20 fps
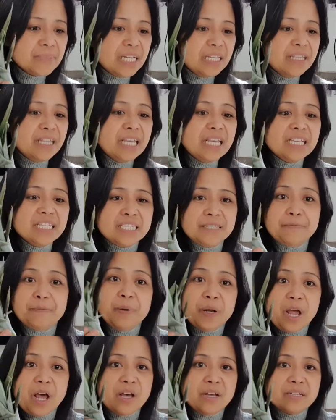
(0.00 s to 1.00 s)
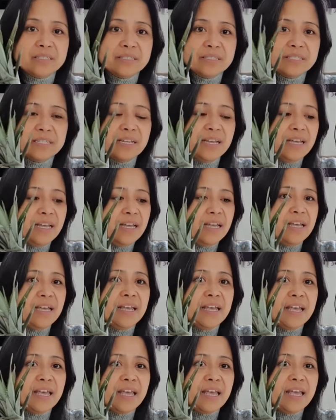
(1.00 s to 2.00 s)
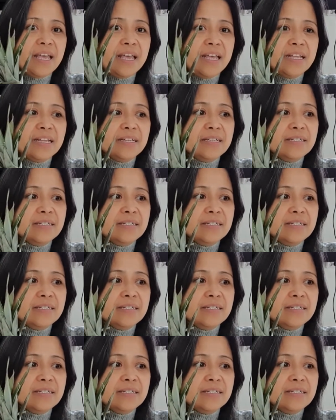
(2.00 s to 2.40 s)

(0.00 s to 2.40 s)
this plant to